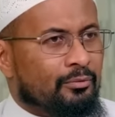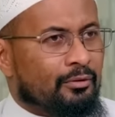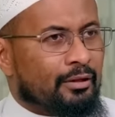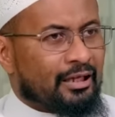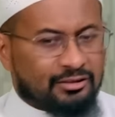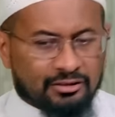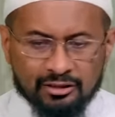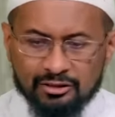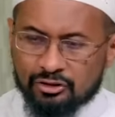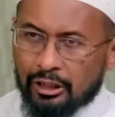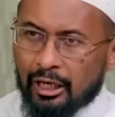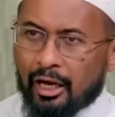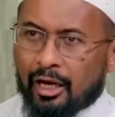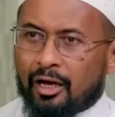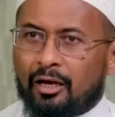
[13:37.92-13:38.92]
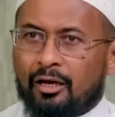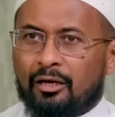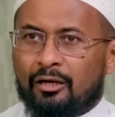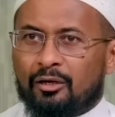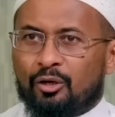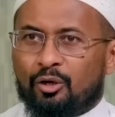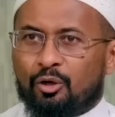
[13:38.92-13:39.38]
That says, yeah,
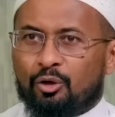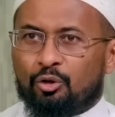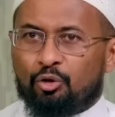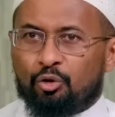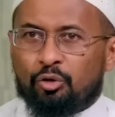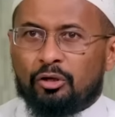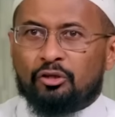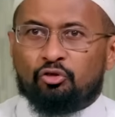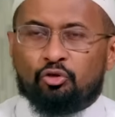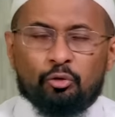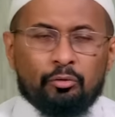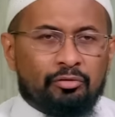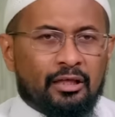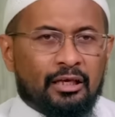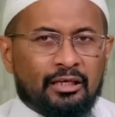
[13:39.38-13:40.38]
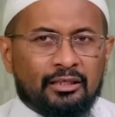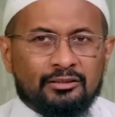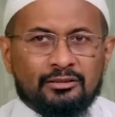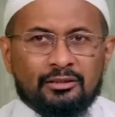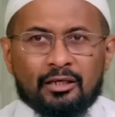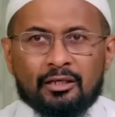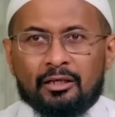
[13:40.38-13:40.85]
you can do
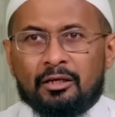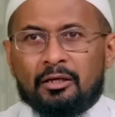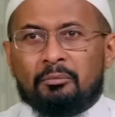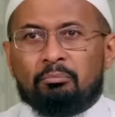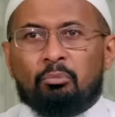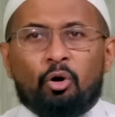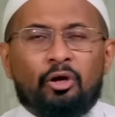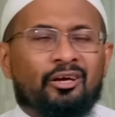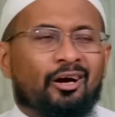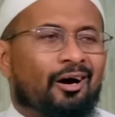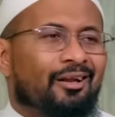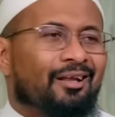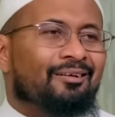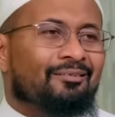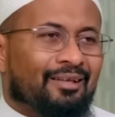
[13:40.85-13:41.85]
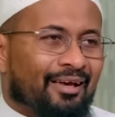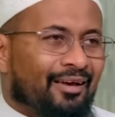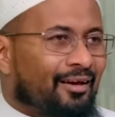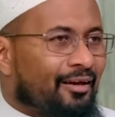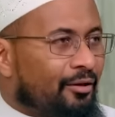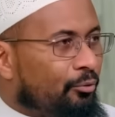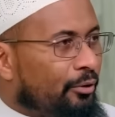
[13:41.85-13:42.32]
things. Boycotting,
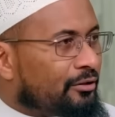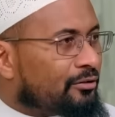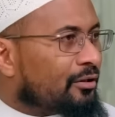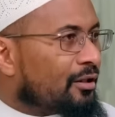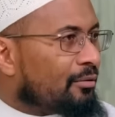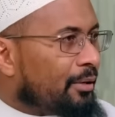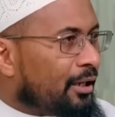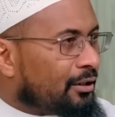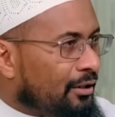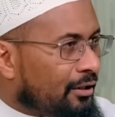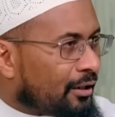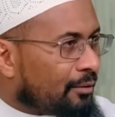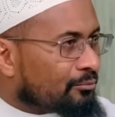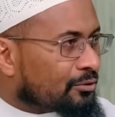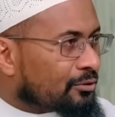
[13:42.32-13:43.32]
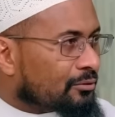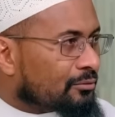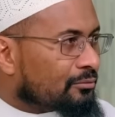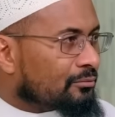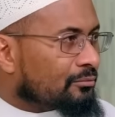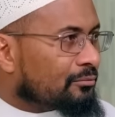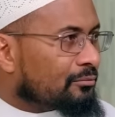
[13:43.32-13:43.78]
la, wait till the Mahdi comes.
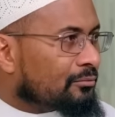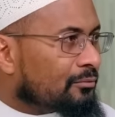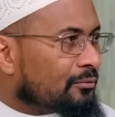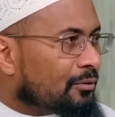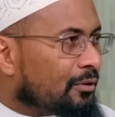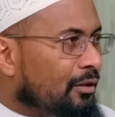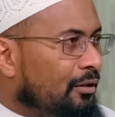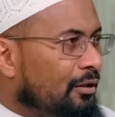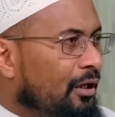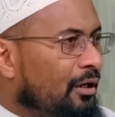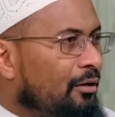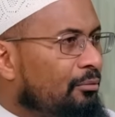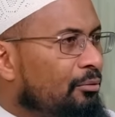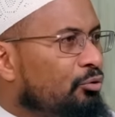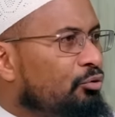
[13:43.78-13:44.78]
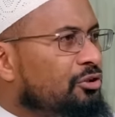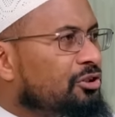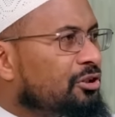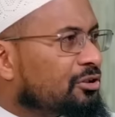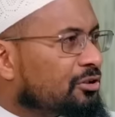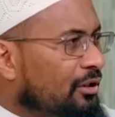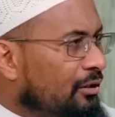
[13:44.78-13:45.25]
Getting,
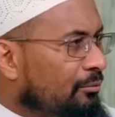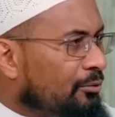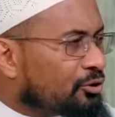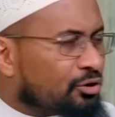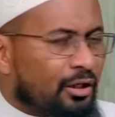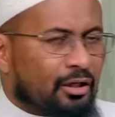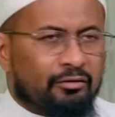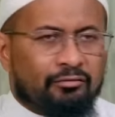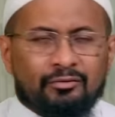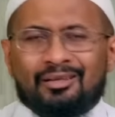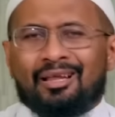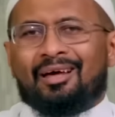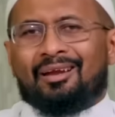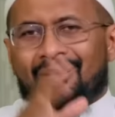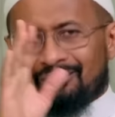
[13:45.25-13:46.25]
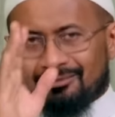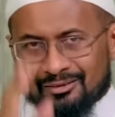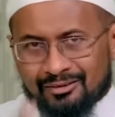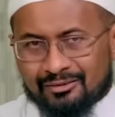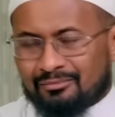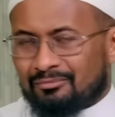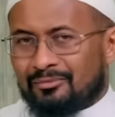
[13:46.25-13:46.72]
resisting, masharif, la,
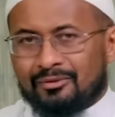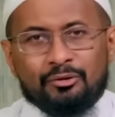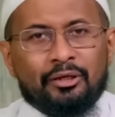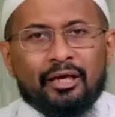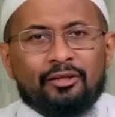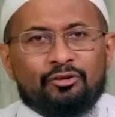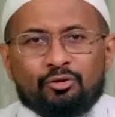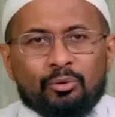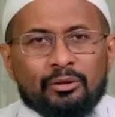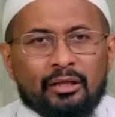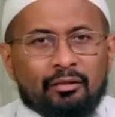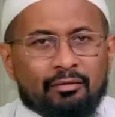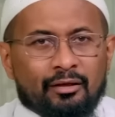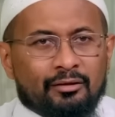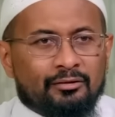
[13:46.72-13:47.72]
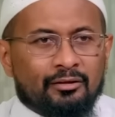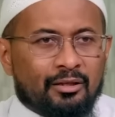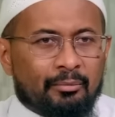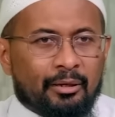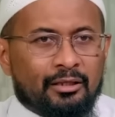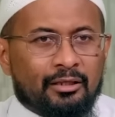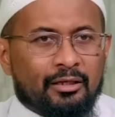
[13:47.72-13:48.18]
just... You can't do anything till
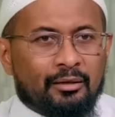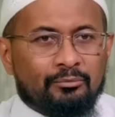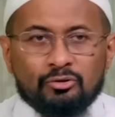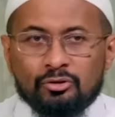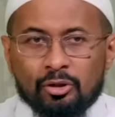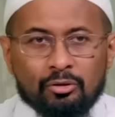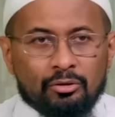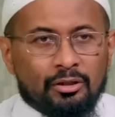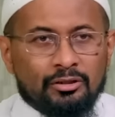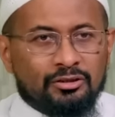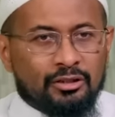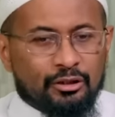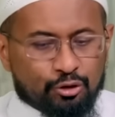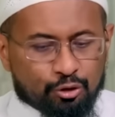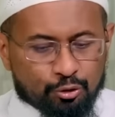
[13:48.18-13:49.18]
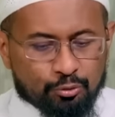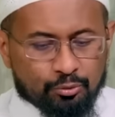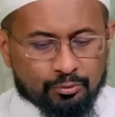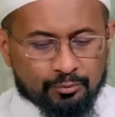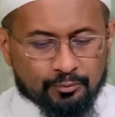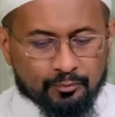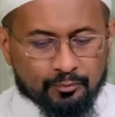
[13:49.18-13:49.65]
the Mahdi comes. No, that's not true.